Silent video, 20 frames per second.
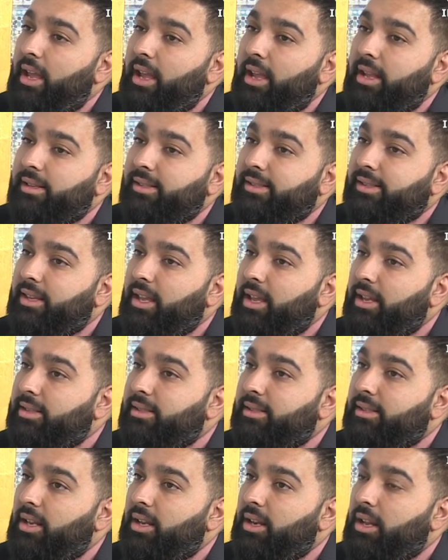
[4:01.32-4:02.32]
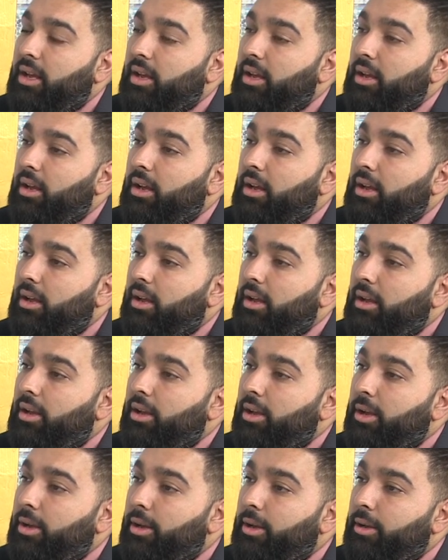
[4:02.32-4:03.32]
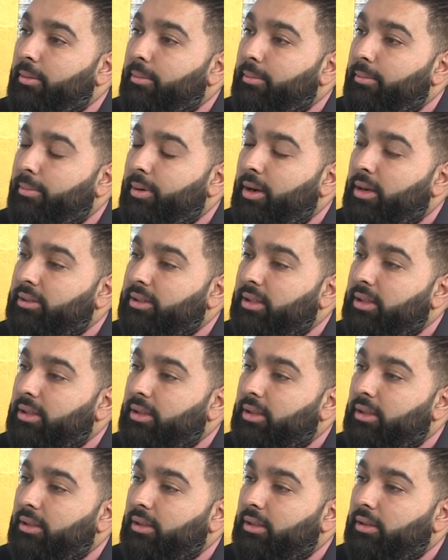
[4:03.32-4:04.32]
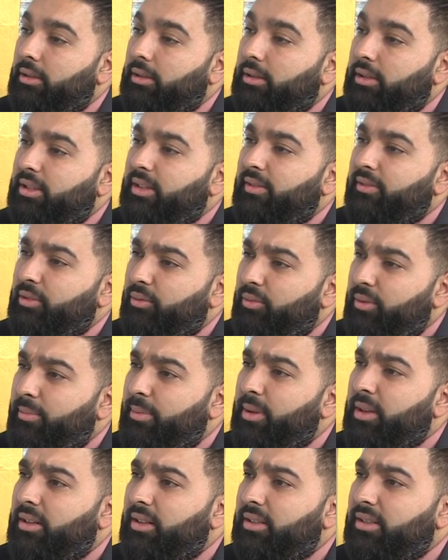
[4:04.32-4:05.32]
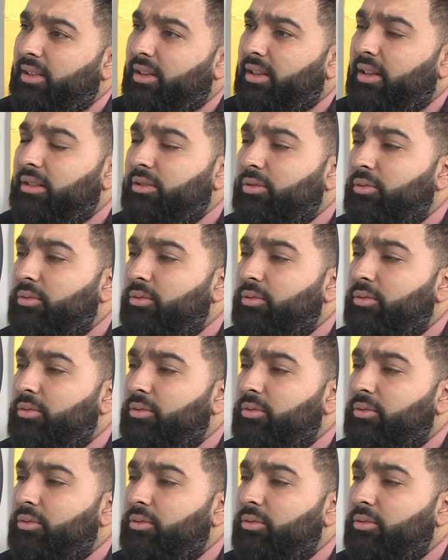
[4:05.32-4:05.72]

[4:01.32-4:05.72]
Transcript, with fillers: Is their salah uh, batal? Does he have to repeat the salah